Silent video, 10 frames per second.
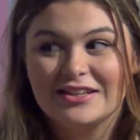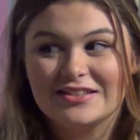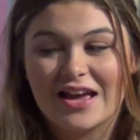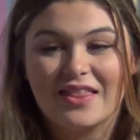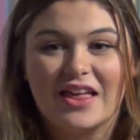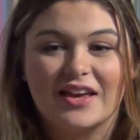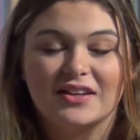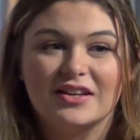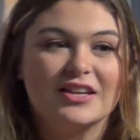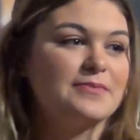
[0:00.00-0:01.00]
See,
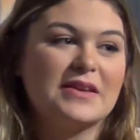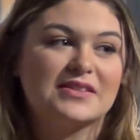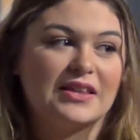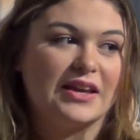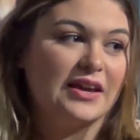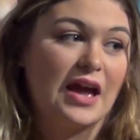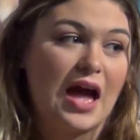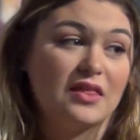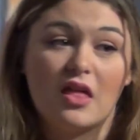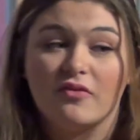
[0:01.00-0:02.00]
it's basically,
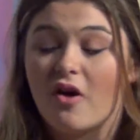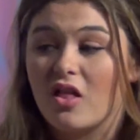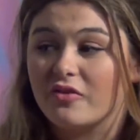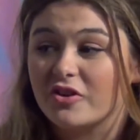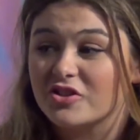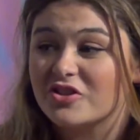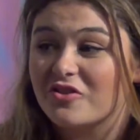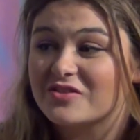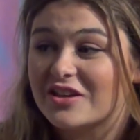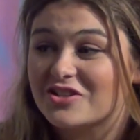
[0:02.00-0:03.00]
I love all of her
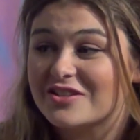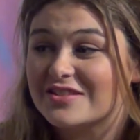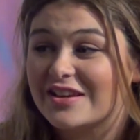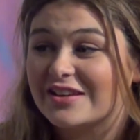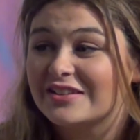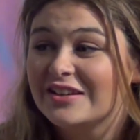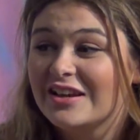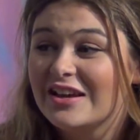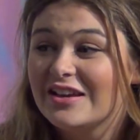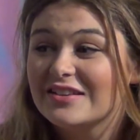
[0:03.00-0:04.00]
shows that she's in.
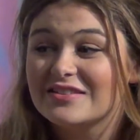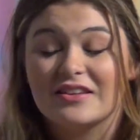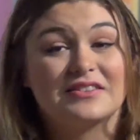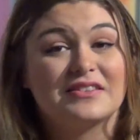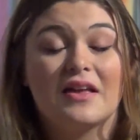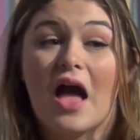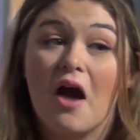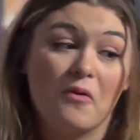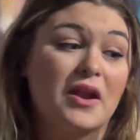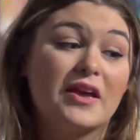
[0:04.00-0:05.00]
So
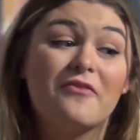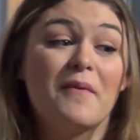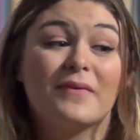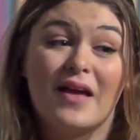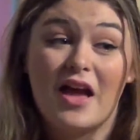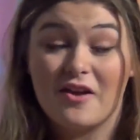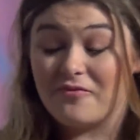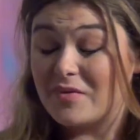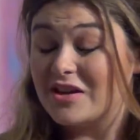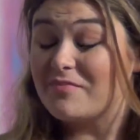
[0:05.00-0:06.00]
if I'm
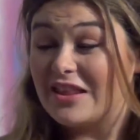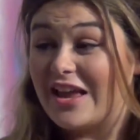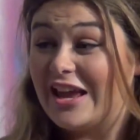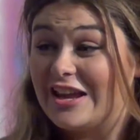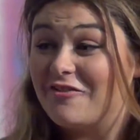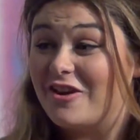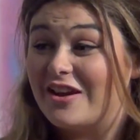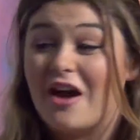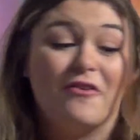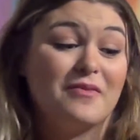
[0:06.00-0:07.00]
going to be like
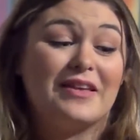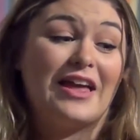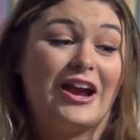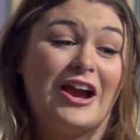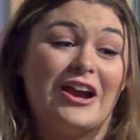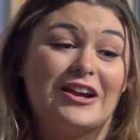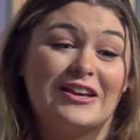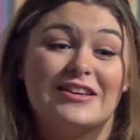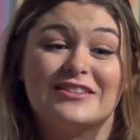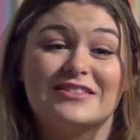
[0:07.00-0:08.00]
anyone, I want to be like her,
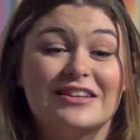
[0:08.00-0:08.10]
because